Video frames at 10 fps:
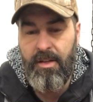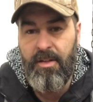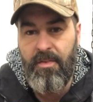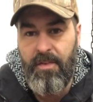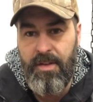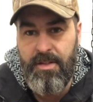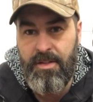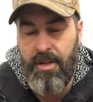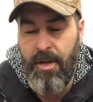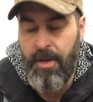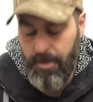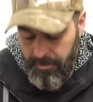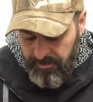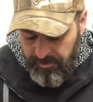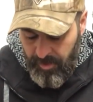difference
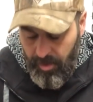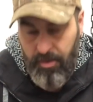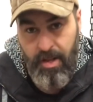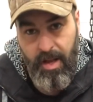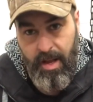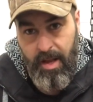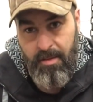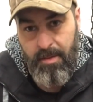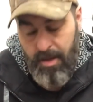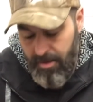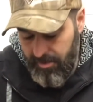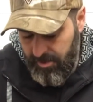on the AEB-L.